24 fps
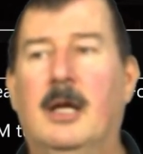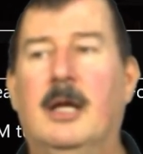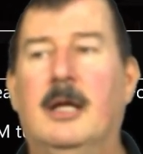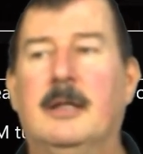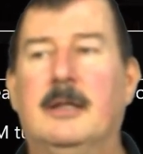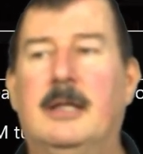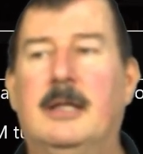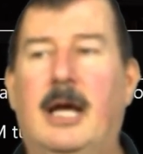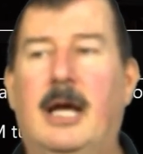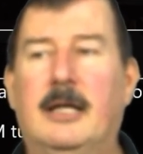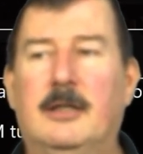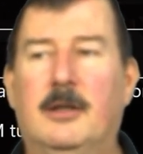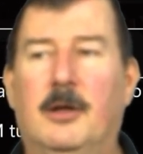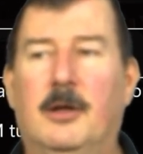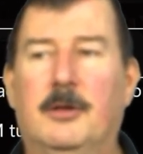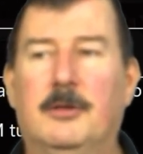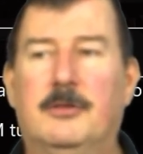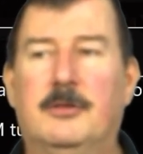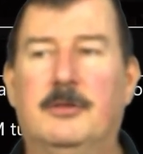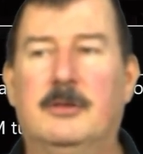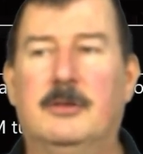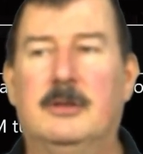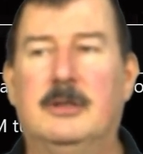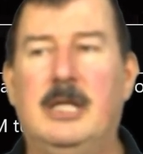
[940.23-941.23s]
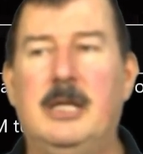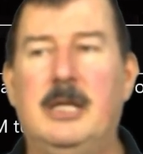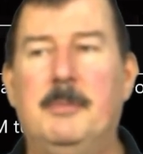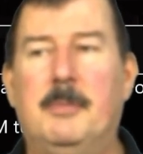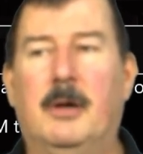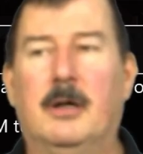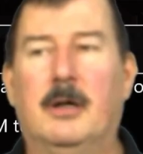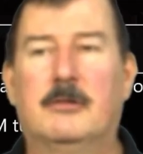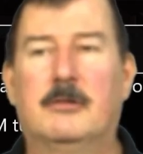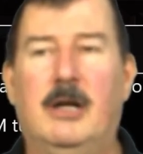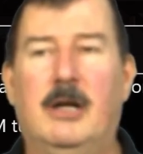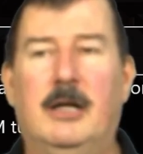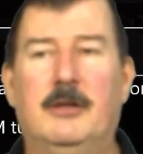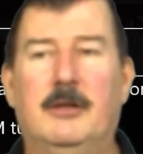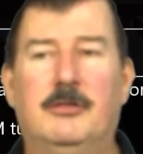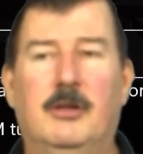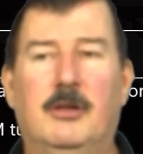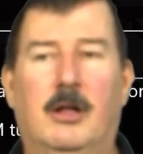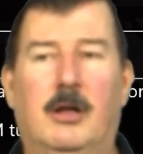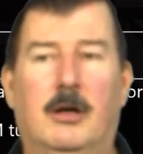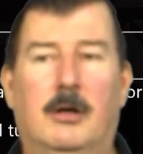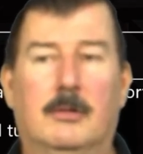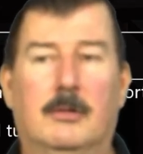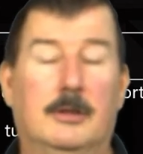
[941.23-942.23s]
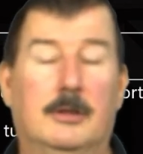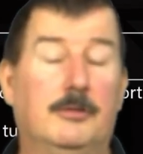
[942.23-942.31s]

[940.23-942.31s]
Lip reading: Diagnose, debug crash log.